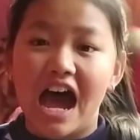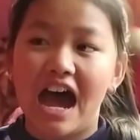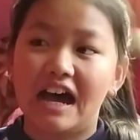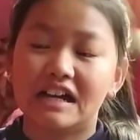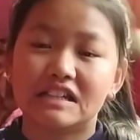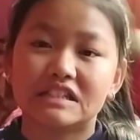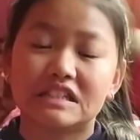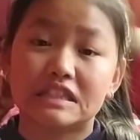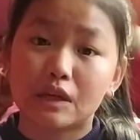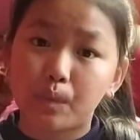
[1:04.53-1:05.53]
And
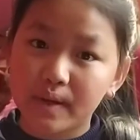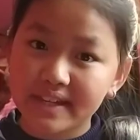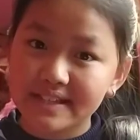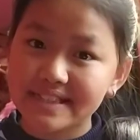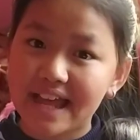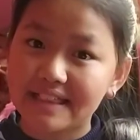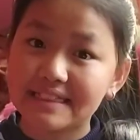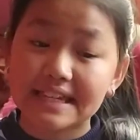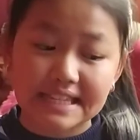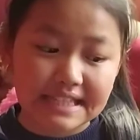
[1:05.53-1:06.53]
the quickest and
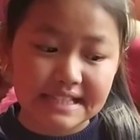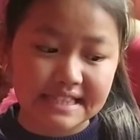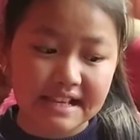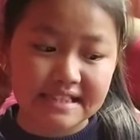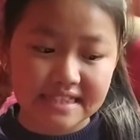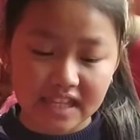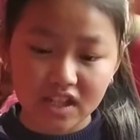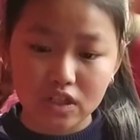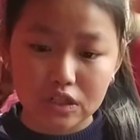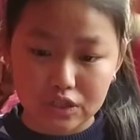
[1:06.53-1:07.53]
the easiest
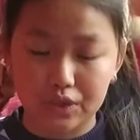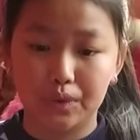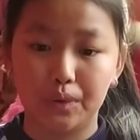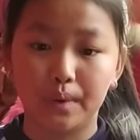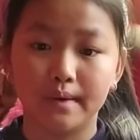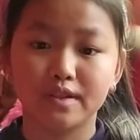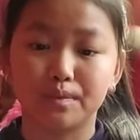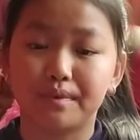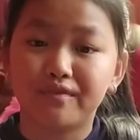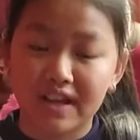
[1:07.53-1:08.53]
thing to do to
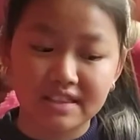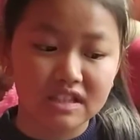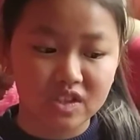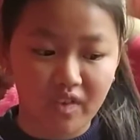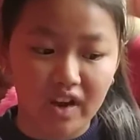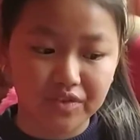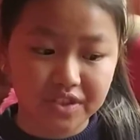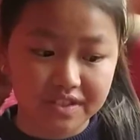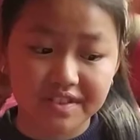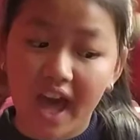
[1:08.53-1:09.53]
prevent this virus
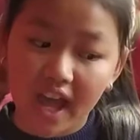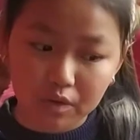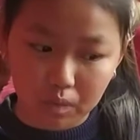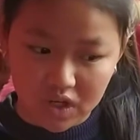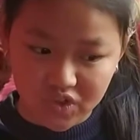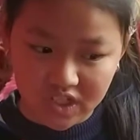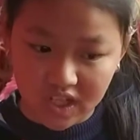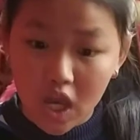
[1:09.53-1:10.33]
is hand washing.